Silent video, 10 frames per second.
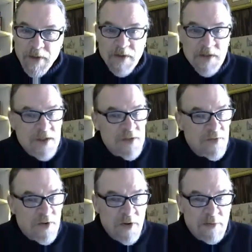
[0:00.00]
This is
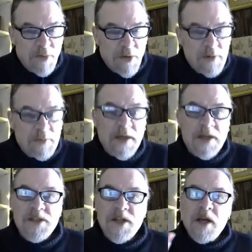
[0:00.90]
very important
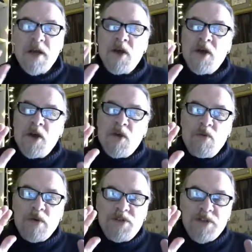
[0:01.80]
because
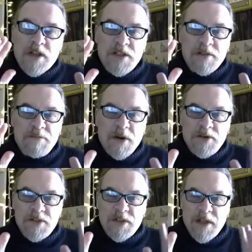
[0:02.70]
we're
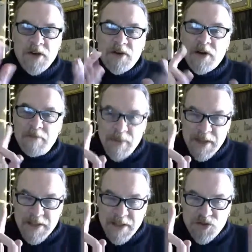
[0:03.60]
juxtaposing here a
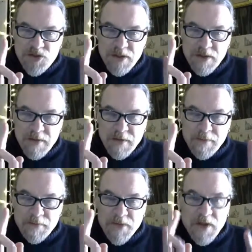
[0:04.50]
message
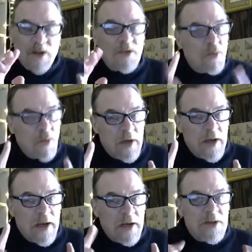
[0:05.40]
that on the one
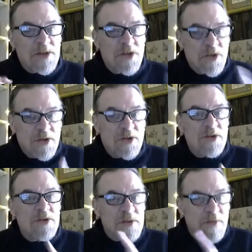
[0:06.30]
hand is good
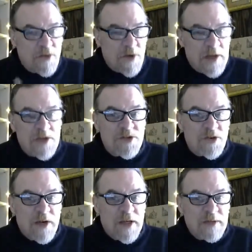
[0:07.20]
news of great
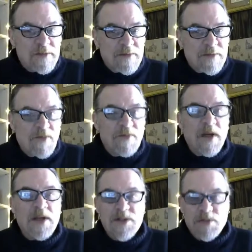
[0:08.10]
joy,
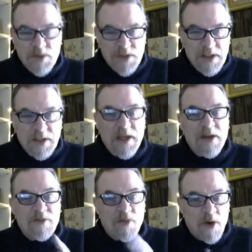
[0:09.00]
as we'll see
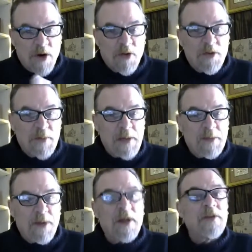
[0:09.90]
later, for all the
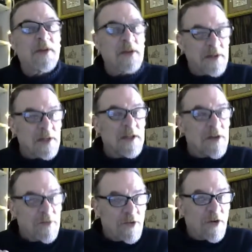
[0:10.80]
people, and then a little
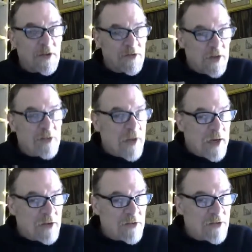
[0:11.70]
later for all the
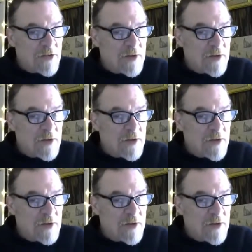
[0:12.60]
Gentiles.